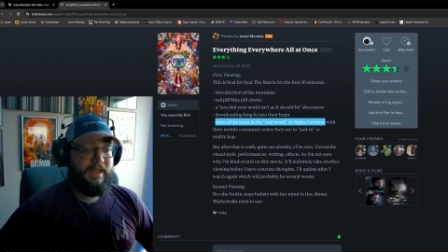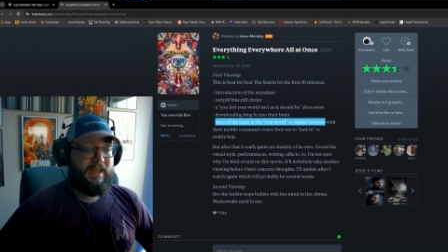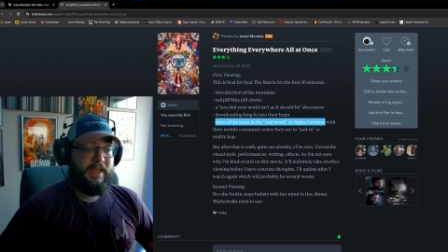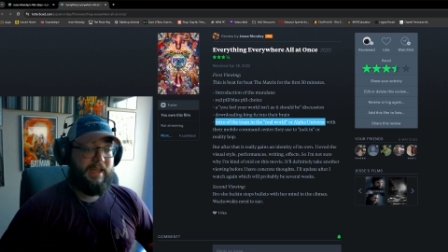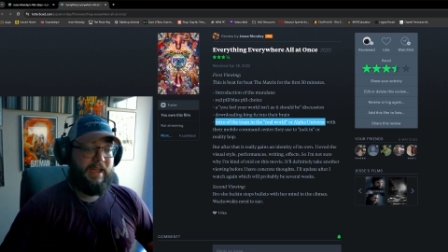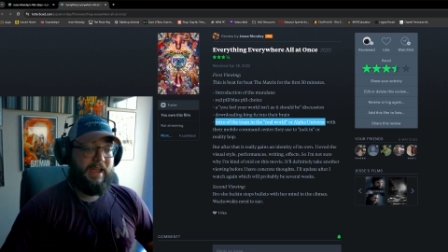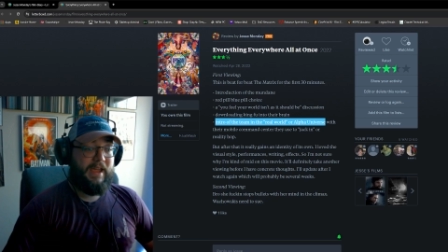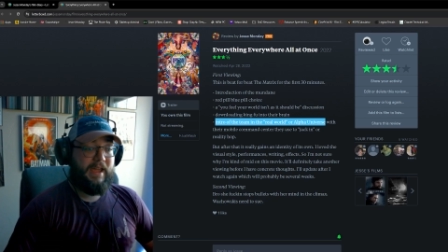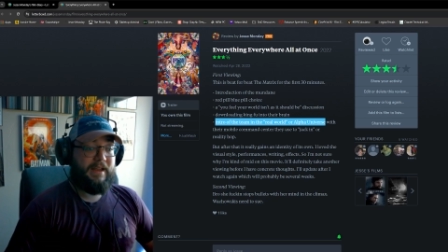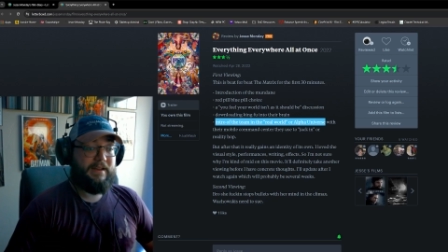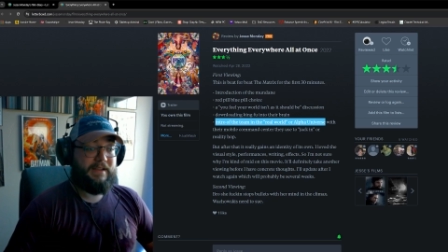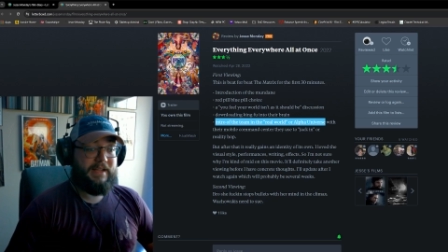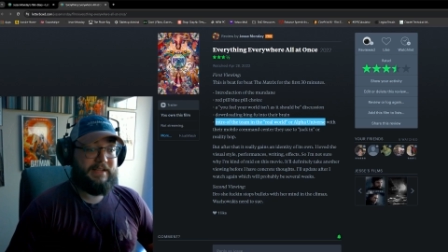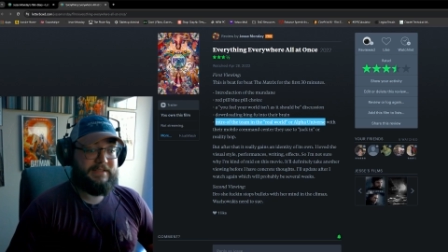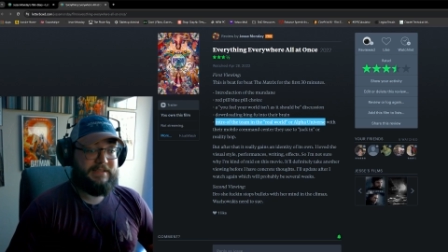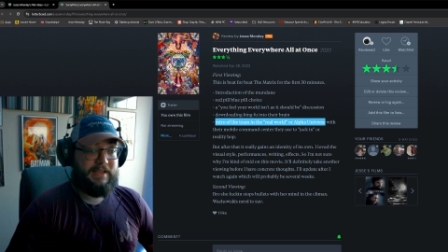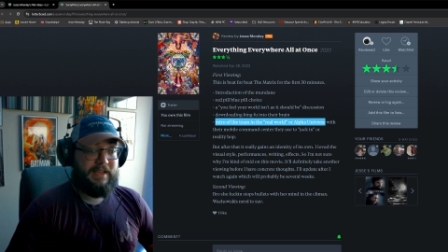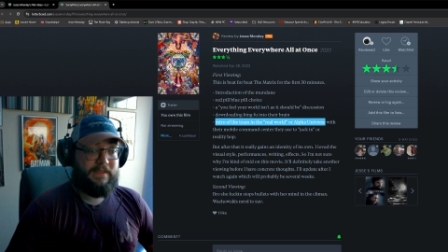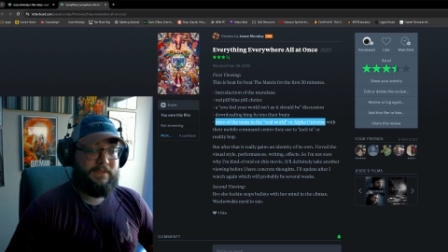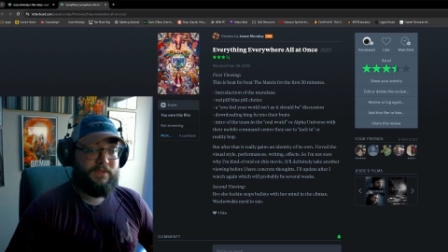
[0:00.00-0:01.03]
And
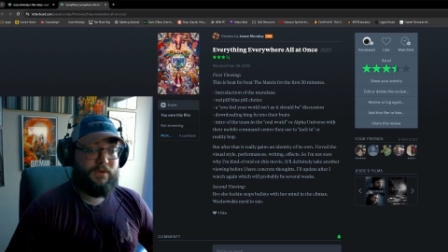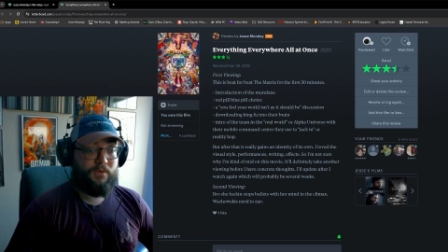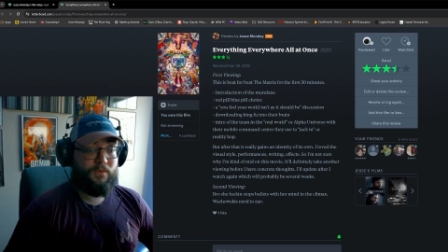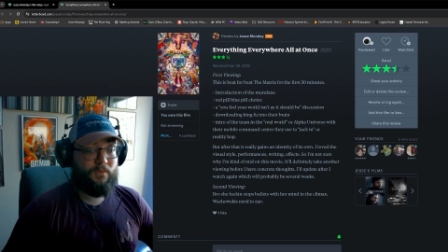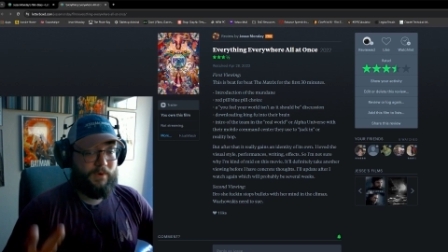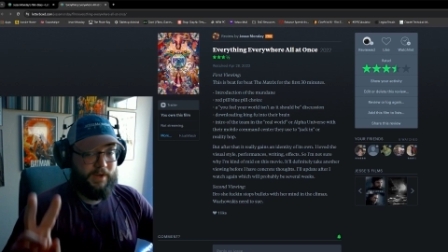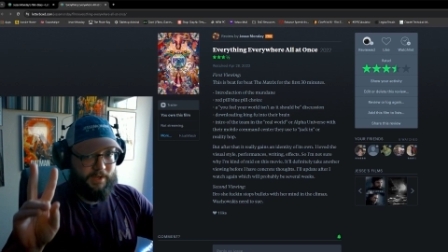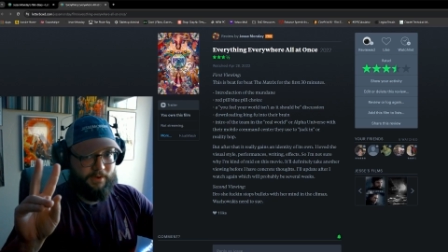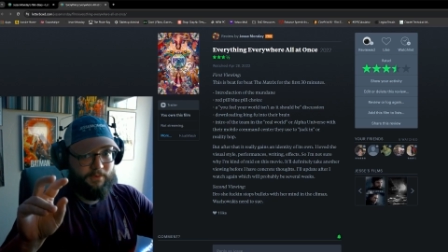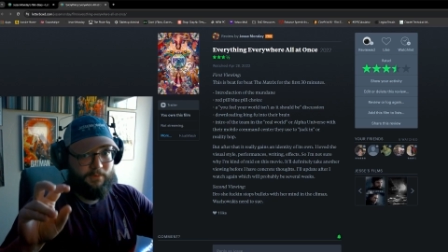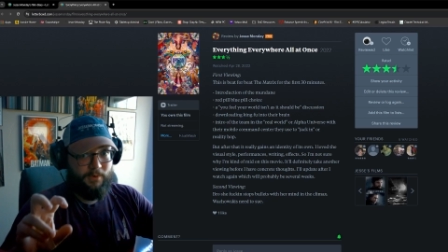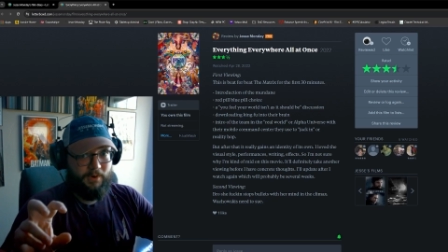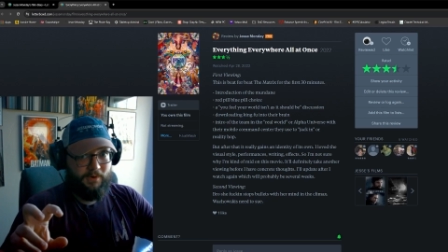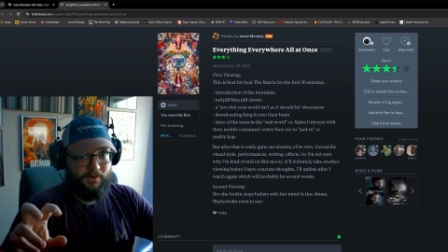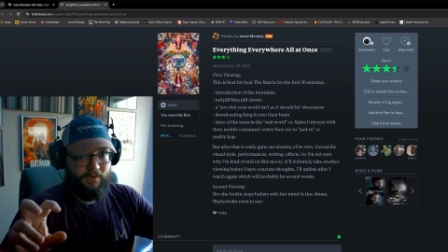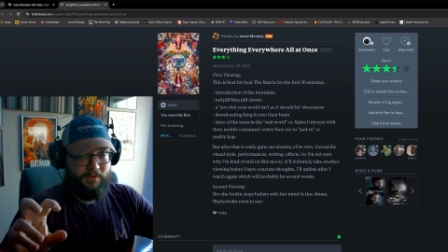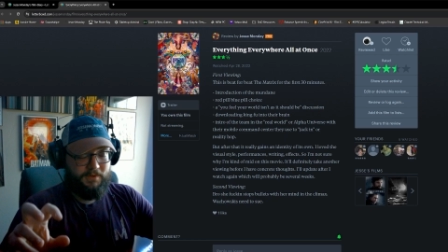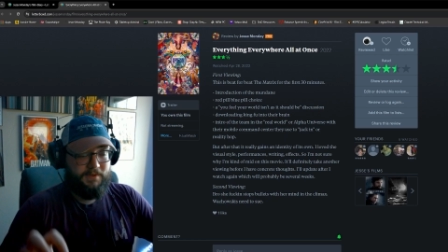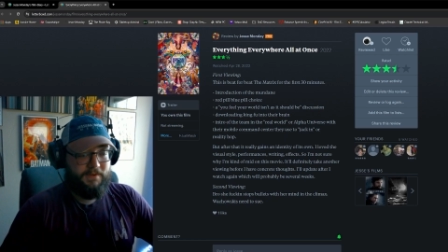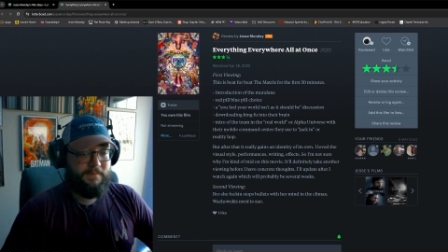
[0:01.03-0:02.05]
it's in the real
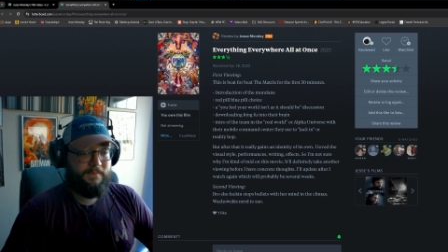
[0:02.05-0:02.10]
world.